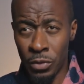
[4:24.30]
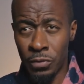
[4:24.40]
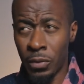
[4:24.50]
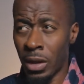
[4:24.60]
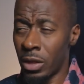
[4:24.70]

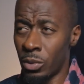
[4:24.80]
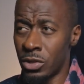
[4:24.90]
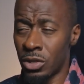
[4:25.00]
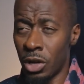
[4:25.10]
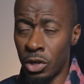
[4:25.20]
I think we
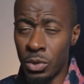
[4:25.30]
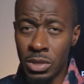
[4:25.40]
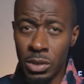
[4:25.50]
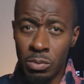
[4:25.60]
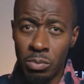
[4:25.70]
started
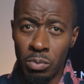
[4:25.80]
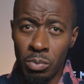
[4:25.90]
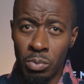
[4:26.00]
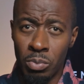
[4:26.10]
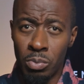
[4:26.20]
using
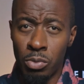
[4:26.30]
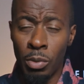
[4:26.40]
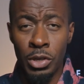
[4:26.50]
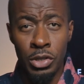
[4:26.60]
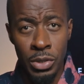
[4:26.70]

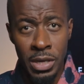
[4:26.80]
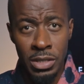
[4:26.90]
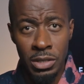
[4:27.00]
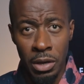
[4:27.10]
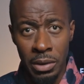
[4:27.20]
probably 2
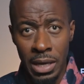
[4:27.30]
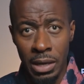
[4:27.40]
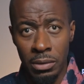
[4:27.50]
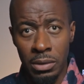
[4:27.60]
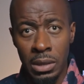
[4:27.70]
years ago now.
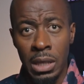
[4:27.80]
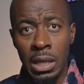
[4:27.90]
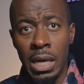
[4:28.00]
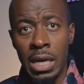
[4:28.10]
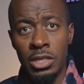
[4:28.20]

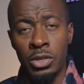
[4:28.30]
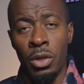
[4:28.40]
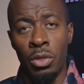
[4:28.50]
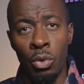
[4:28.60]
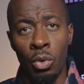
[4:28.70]
So I
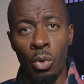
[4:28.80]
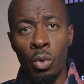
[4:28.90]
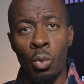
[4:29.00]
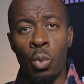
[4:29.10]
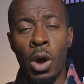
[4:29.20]
thought,
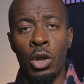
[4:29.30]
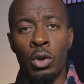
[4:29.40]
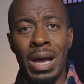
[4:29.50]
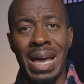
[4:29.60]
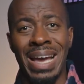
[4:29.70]
why
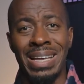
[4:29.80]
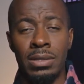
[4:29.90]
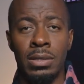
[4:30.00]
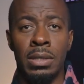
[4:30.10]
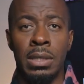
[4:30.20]
not add
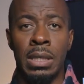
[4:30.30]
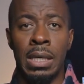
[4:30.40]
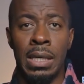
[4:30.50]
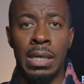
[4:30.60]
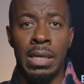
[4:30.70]

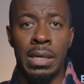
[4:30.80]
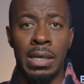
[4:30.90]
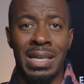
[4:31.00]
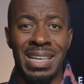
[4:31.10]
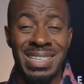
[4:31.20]

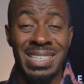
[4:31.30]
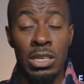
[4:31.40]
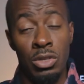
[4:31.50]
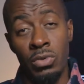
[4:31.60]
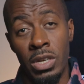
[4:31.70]
an
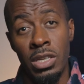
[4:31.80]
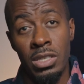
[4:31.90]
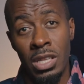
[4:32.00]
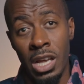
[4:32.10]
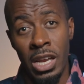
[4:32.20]
accessory
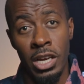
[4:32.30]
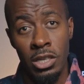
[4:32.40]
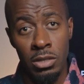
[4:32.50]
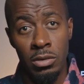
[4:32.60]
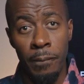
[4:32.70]
to the
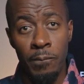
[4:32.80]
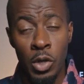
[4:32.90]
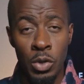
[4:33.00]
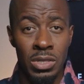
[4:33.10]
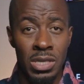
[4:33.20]
collection
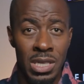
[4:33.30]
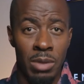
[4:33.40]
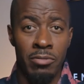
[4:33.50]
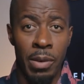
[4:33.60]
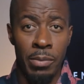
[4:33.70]
using the
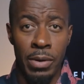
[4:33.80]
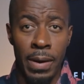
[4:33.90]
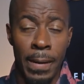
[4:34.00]
same fabric?